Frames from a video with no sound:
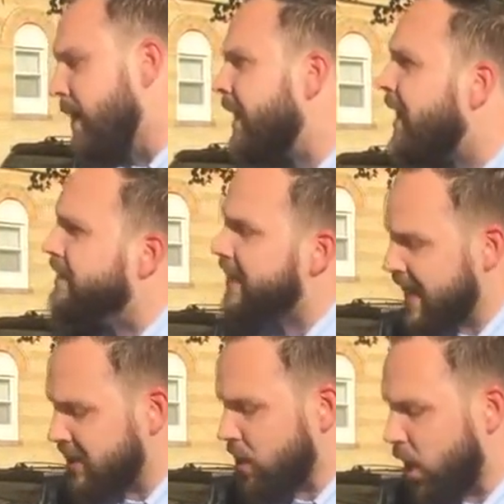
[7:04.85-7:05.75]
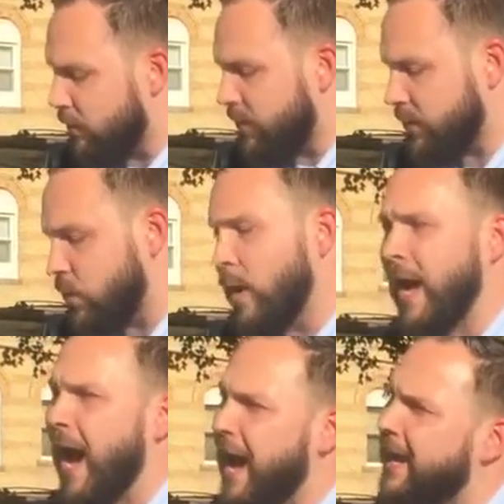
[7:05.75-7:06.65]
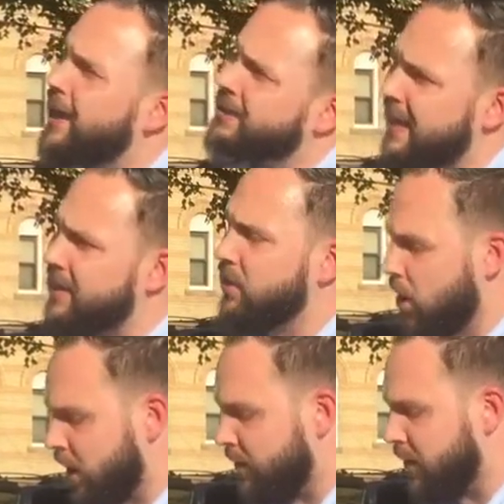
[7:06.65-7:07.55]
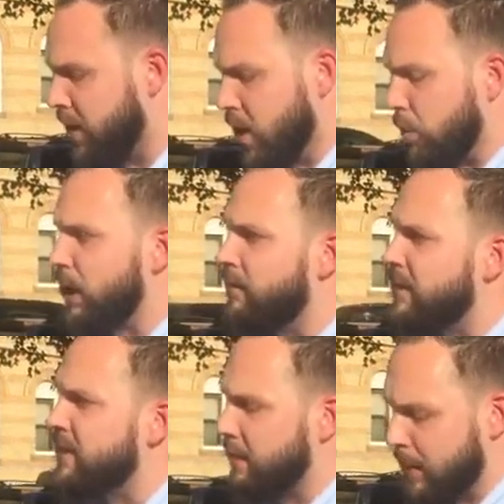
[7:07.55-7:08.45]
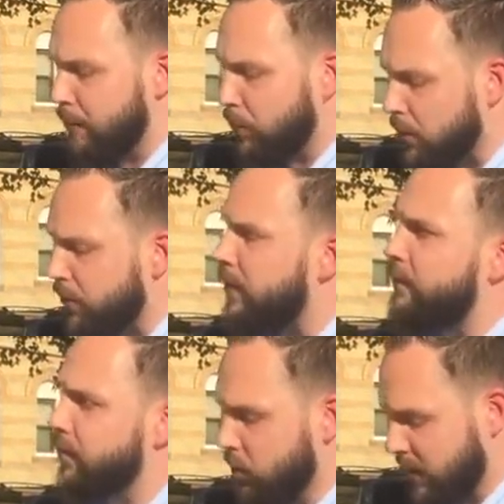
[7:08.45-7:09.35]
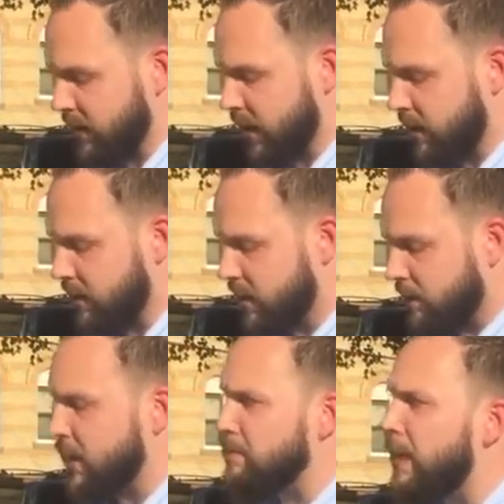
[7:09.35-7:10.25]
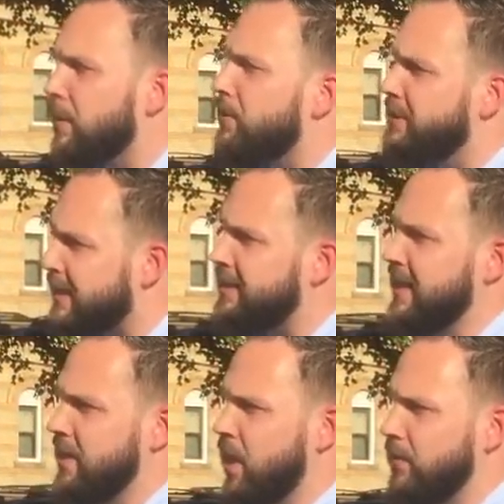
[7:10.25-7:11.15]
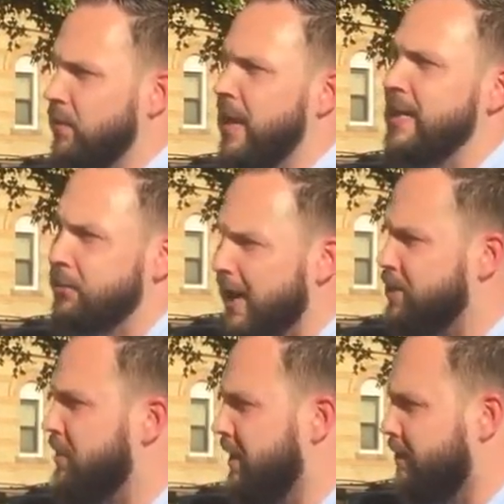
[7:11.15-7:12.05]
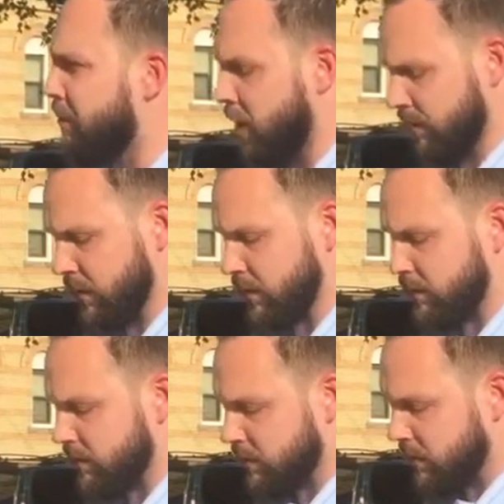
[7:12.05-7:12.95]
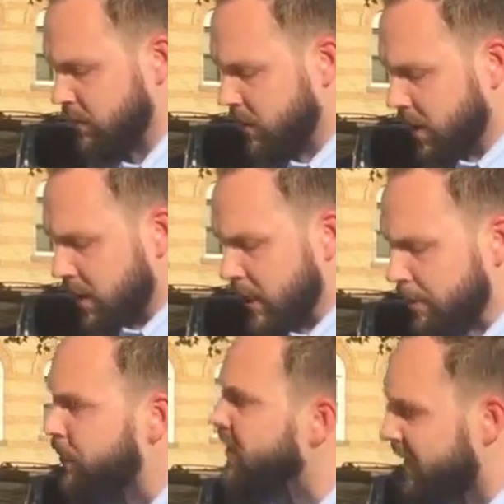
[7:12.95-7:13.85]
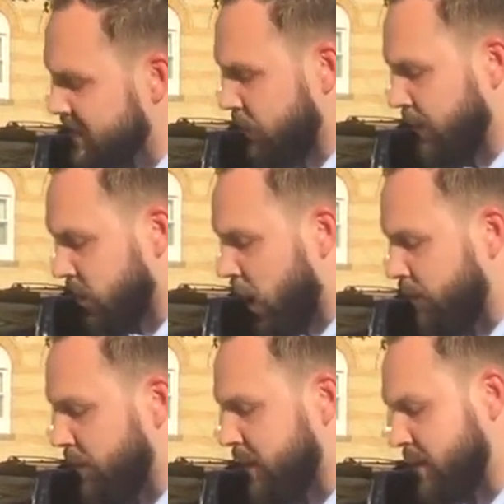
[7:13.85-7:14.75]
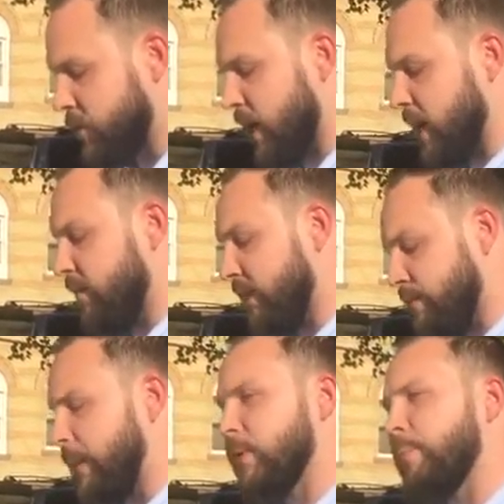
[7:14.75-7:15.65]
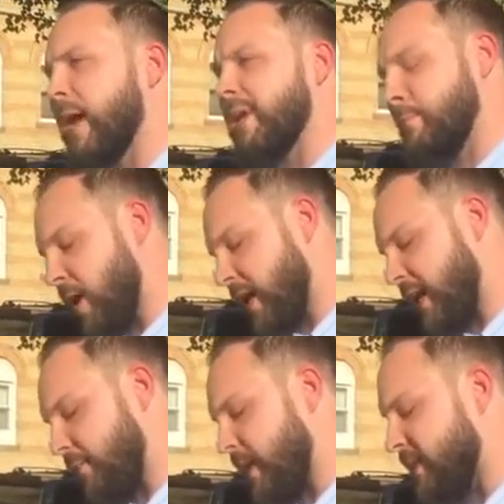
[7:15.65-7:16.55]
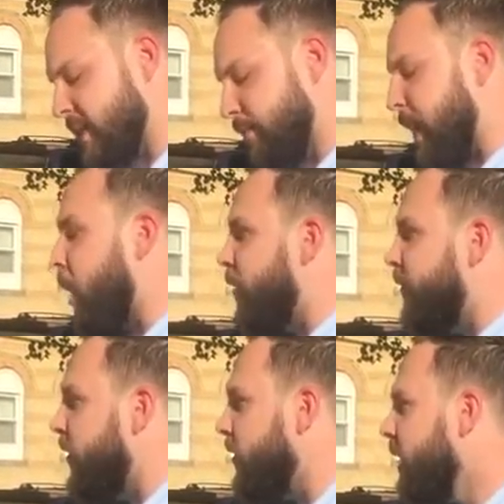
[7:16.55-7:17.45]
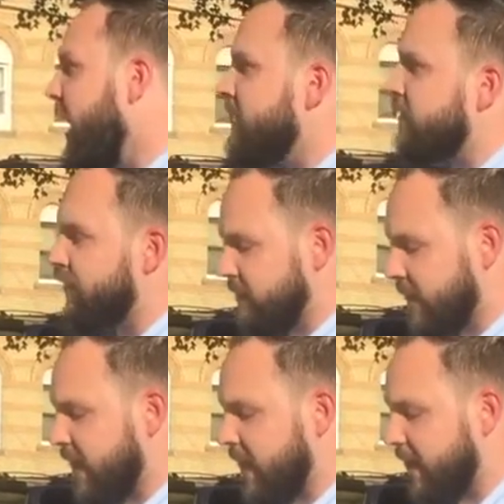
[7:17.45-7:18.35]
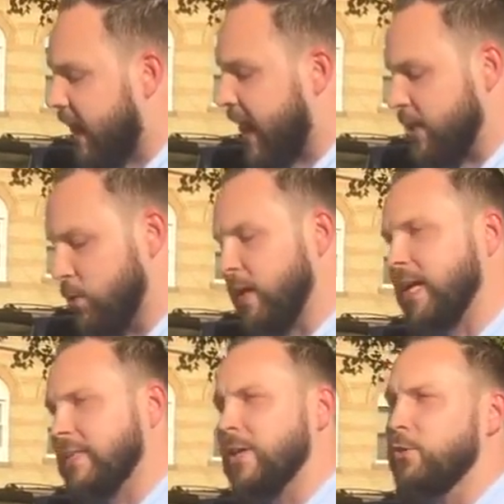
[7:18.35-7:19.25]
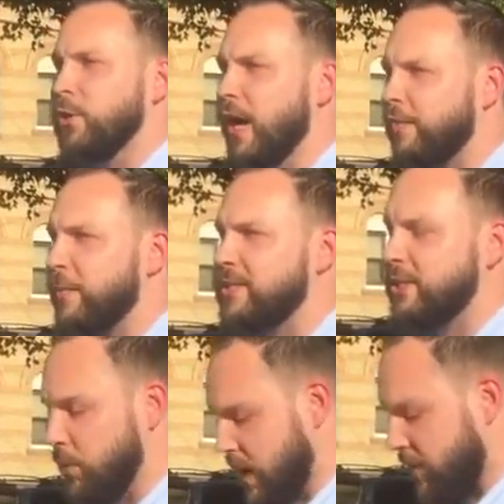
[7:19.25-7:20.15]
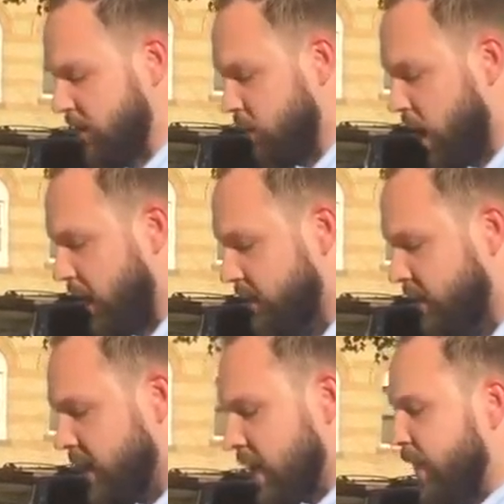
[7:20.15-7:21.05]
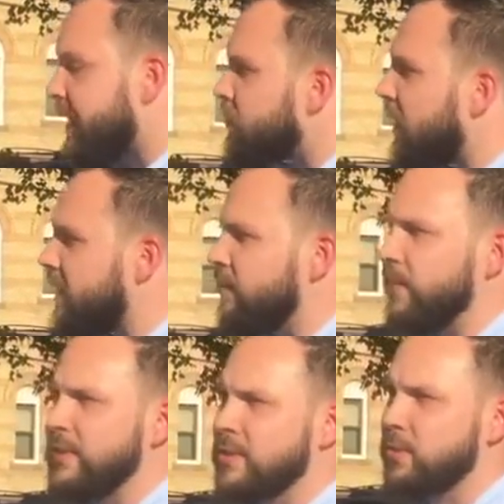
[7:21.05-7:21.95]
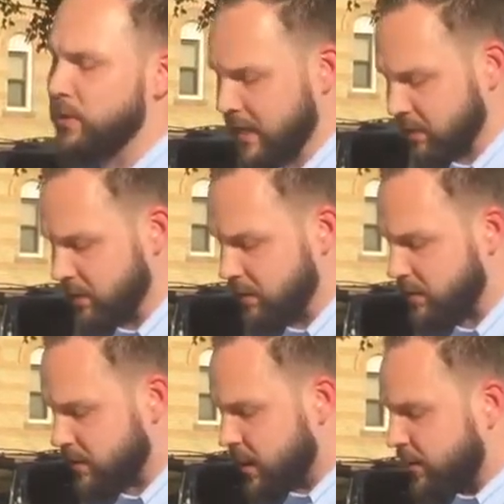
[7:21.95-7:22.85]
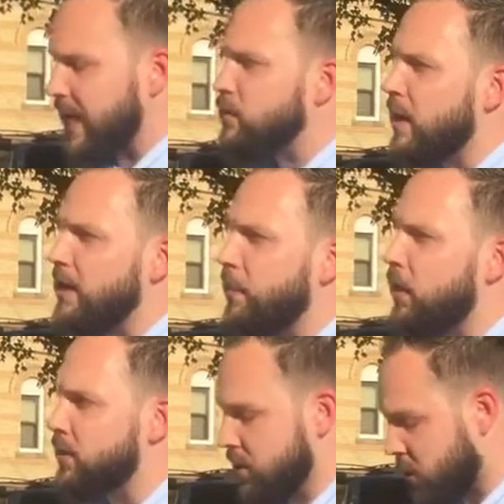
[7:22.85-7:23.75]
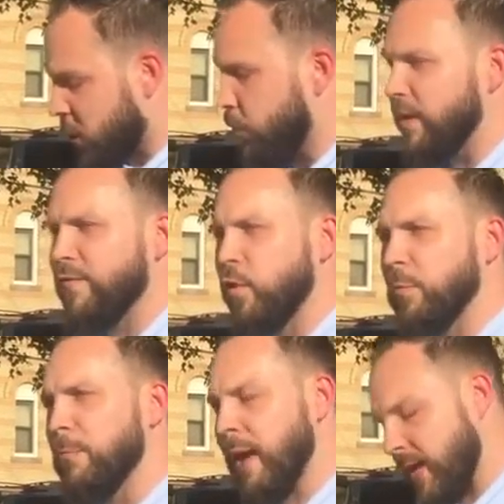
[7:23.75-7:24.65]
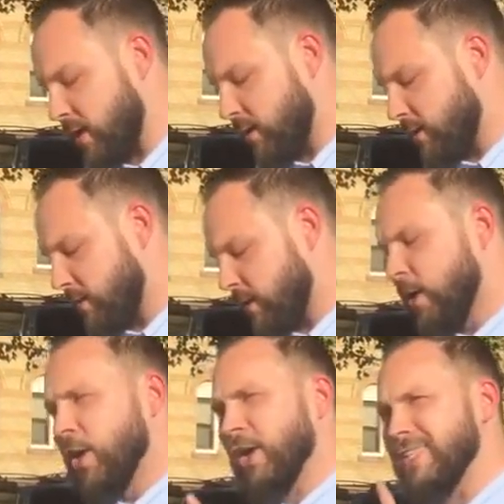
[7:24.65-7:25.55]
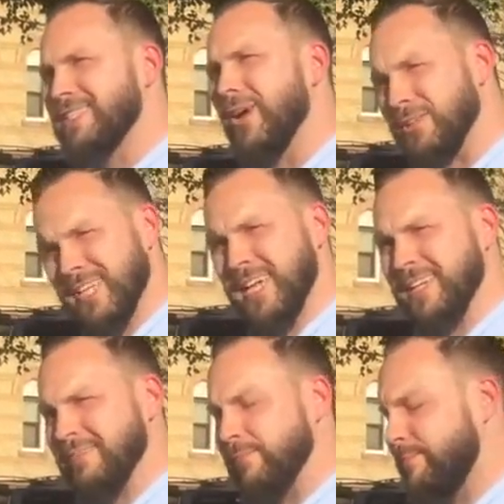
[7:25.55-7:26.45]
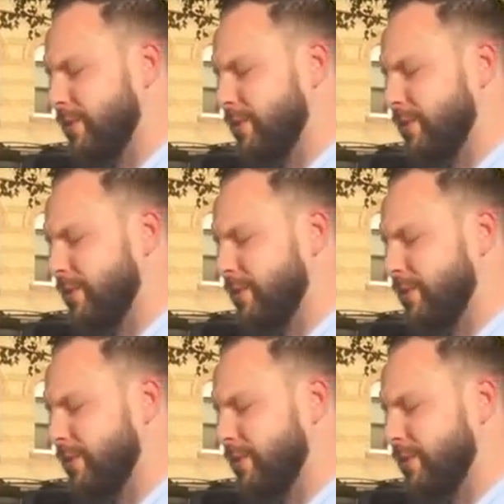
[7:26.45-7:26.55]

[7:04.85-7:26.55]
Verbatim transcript: Nick attended Harvard the way I attended Harvard when I visited my brother there for a weekend, because my brother did attend Harvard, and he graduated from Harvard. Nick pretends he went to Harvard because he's trying to convince people to pay him money because he's a powerful and sophisticated guy who can get the local government to do whatever he wants. That's why he inflates his credentials. That's why he partners with a former mayor. Consulting?